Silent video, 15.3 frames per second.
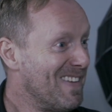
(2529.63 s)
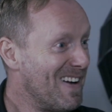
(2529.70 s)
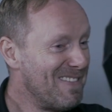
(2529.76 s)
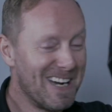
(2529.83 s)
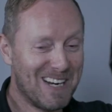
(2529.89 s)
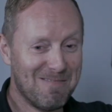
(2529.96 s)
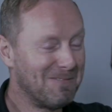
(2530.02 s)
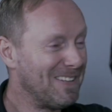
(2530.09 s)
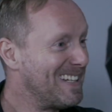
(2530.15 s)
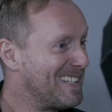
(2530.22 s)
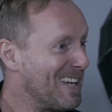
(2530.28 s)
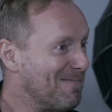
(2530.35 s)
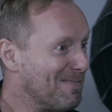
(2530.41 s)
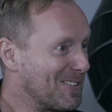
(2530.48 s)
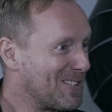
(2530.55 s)
Maybe I can play
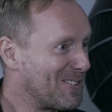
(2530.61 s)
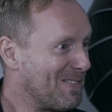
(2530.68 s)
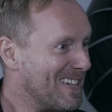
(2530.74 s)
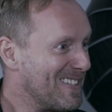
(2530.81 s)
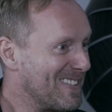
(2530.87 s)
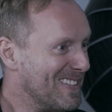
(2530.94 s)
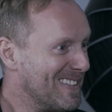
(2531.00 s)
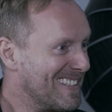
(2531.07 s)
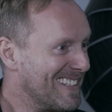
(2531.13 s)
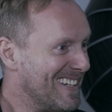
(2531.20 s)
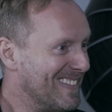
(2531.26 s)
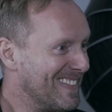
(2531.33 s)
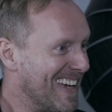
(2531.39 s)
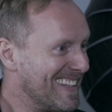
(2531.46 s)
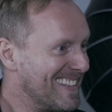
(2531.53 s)
double switch and see
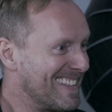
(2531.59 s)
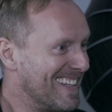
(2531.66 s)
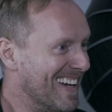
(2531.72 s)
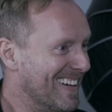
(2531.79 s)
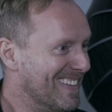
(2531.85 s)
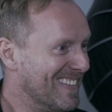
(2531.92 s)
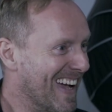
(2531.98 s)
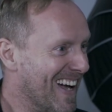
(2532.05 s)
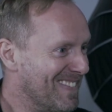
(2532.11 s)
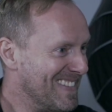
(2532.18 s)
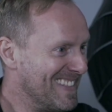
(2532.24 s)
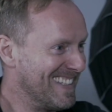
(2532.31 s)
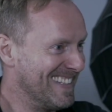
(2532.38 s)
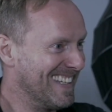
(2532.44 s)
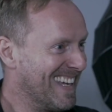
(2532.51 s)
if that's uh, if it
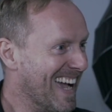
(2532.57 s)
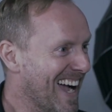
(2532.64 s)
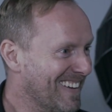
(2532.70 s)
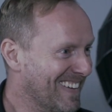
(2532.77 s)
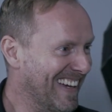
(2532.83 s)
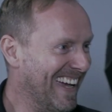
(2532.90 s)
happens in the game.